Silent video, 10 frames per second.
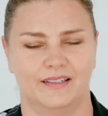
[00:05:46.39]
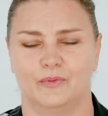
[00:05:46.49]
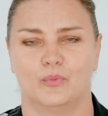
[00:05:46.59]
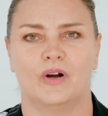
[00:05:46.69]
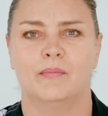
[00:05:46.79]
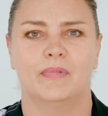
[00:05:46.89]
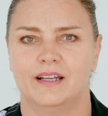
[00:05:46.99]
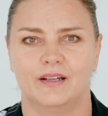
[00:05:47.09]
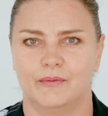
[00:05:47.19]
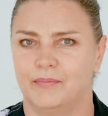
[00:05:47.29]
one
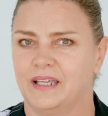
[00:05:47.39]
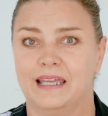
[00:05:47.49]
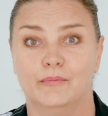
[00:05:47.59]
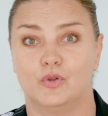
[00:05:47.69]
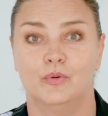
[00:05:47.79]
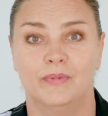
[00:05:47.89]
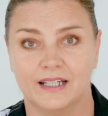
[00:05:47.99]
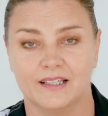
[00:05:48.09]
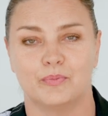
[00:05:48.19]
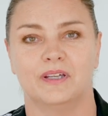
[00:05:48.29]
minute became two
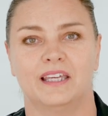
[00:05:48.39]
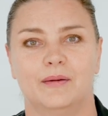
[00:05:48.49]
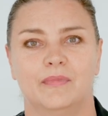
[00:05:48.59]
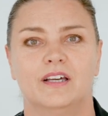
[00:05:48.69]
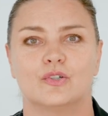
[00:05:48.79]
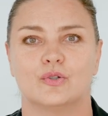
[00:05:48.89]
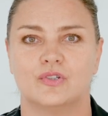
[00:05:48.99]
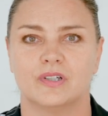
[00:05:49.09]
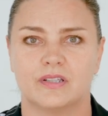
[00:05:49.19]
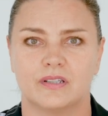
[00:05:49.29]
minutes, became so
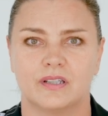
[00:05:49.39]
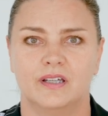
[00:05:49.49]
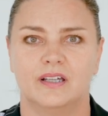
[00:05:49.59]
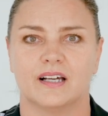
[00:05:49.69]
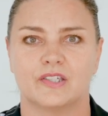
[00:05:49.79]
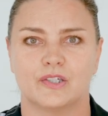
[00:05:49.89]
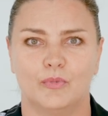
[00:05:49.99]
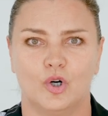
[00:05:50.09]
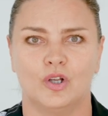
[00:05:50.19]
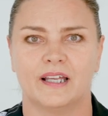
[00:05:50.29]
just a
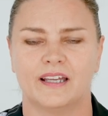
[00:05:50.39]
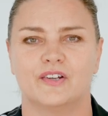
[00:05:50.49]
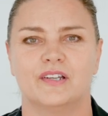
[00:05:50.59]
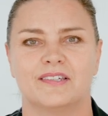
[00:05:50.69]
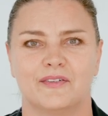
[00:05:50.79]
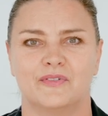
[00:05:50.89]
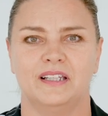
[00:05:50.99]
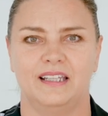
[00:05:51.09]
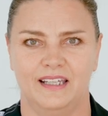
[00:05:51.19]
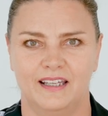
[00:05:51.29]
small increase every
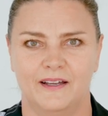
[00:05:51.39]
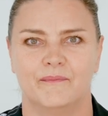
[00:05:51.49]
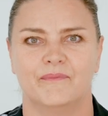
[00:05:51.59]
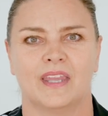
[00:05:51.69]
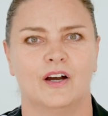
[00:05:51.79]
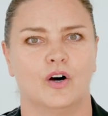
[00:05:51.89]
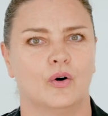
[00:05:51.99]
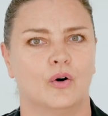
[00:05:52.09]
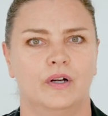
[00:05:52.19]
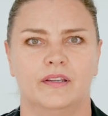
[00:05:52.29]
day
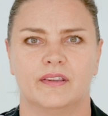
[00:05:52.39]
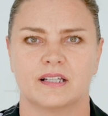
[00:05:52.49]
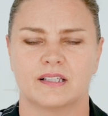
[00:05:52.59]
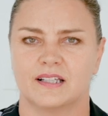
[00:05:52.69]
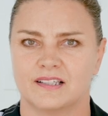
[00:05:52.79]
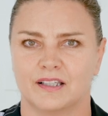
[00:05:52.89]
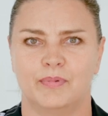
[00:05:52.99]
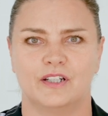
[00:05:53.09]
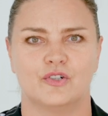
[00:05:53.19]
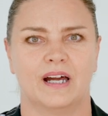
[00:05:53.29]
on things like
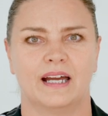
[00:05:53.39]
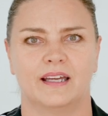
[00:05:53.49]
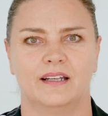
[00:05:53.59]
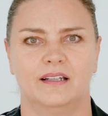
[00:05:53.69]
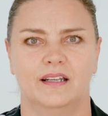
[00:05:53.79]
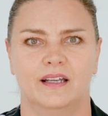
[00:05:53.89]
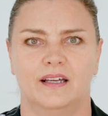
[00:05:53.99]
Sleeping Dragon.